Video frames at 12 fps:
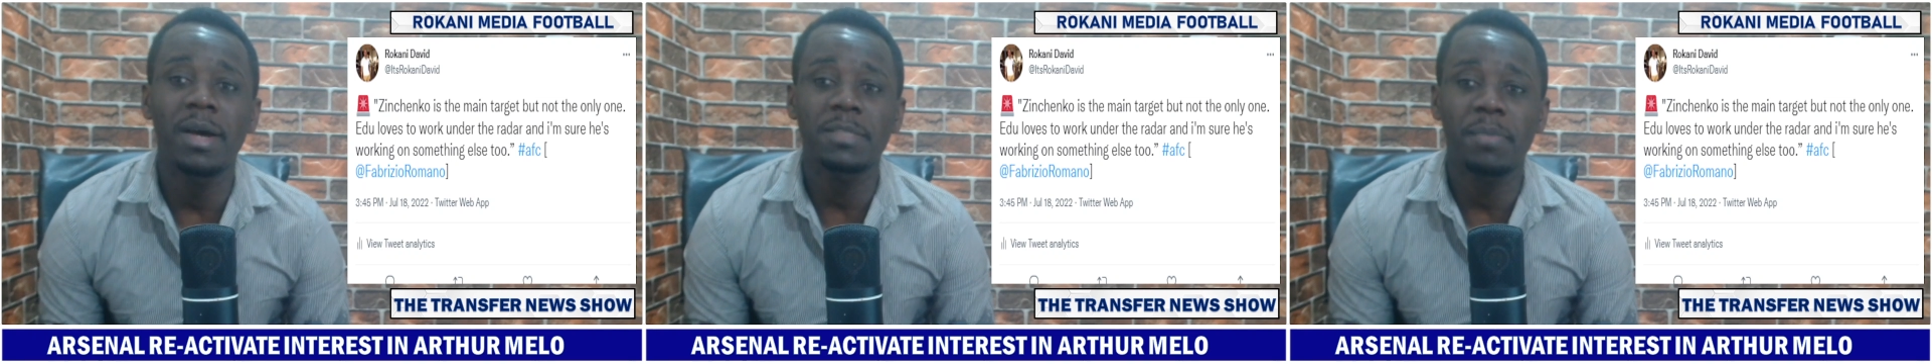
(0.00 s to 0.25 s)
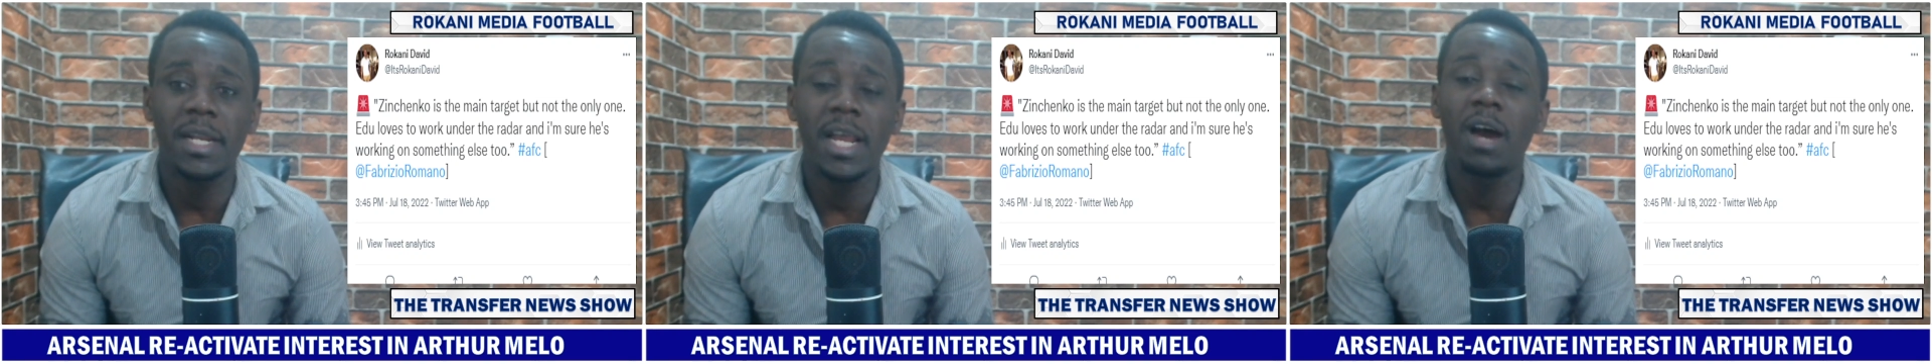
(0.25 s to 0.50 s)
As
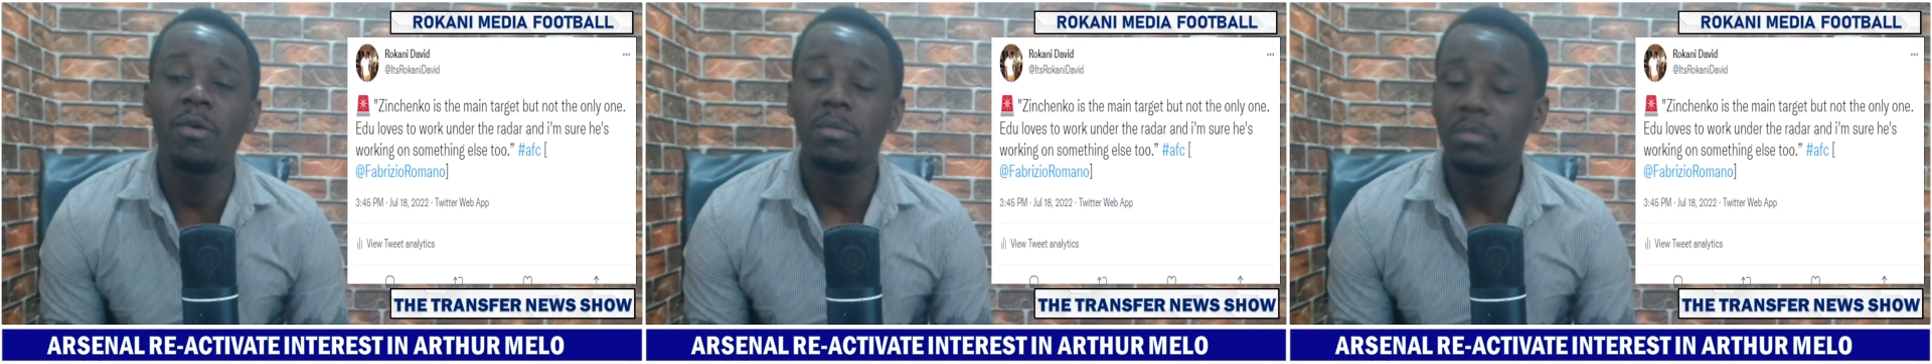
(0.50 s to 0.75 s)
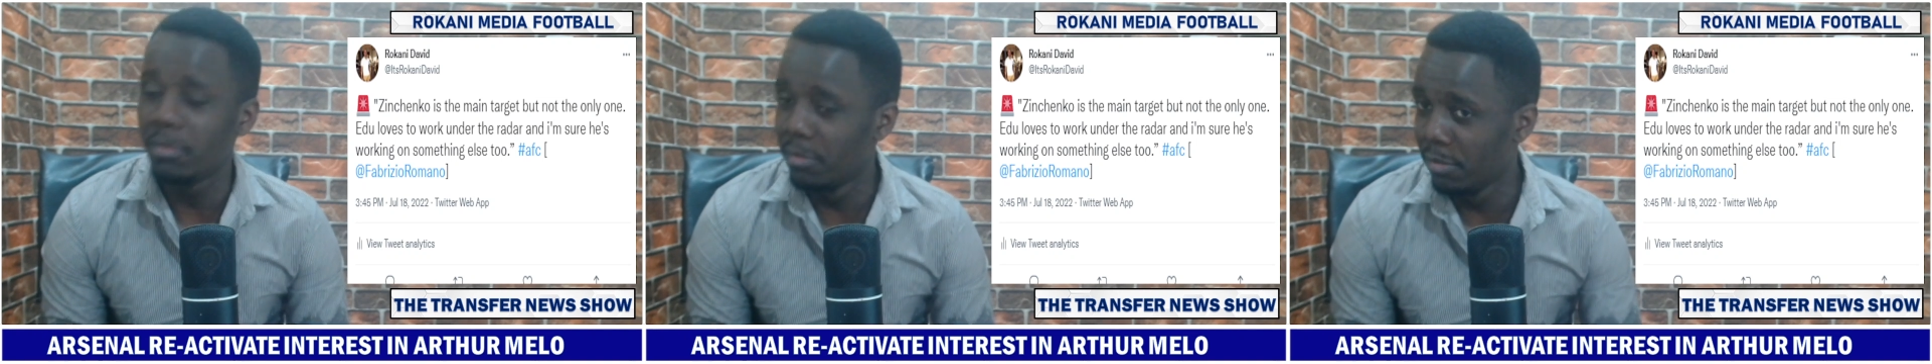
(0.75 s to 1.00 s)
per now,
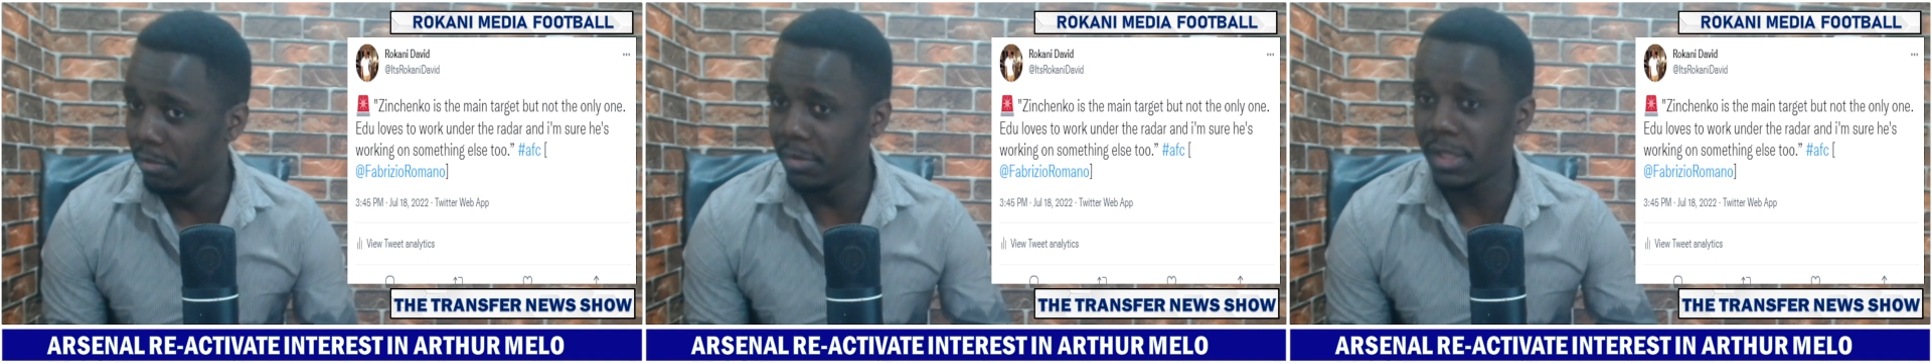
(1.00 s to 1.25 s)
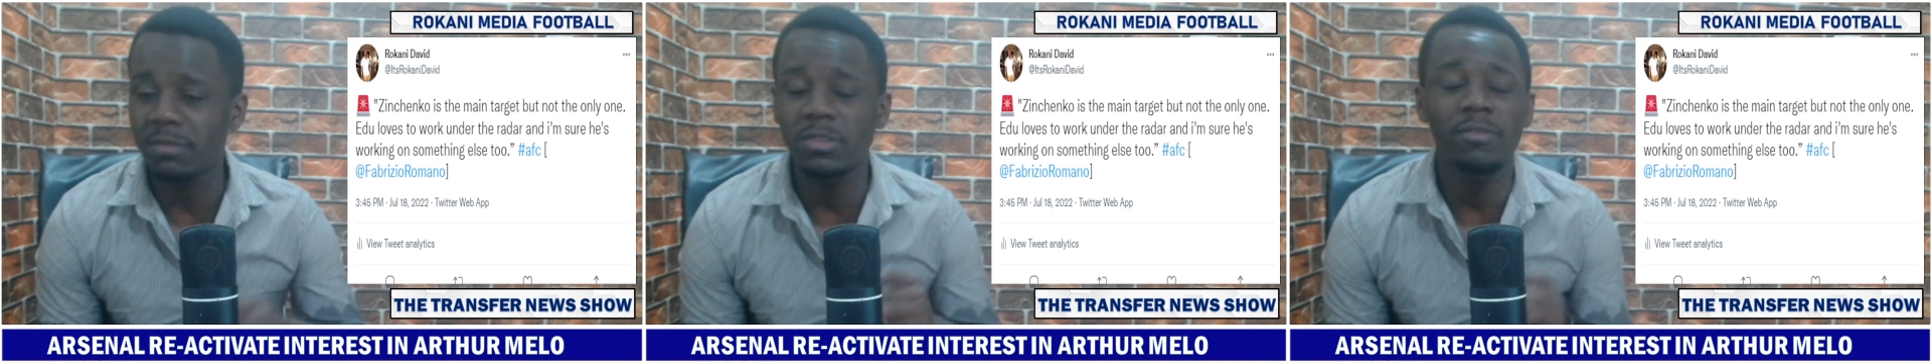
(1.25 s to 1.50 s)

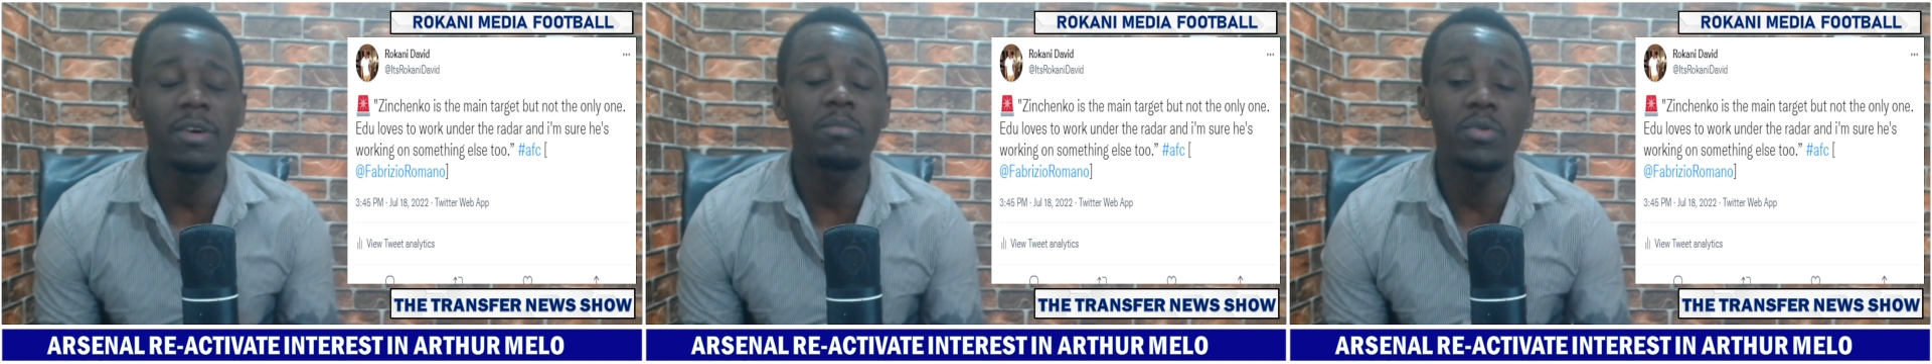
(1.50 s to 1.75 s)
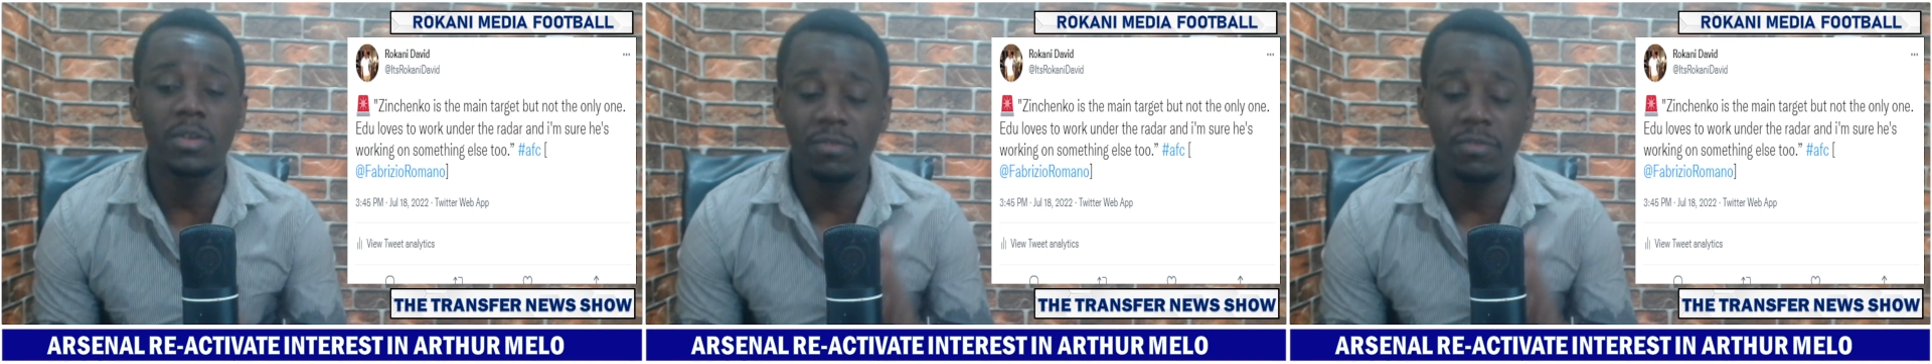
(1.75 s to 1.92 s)
they've so far brought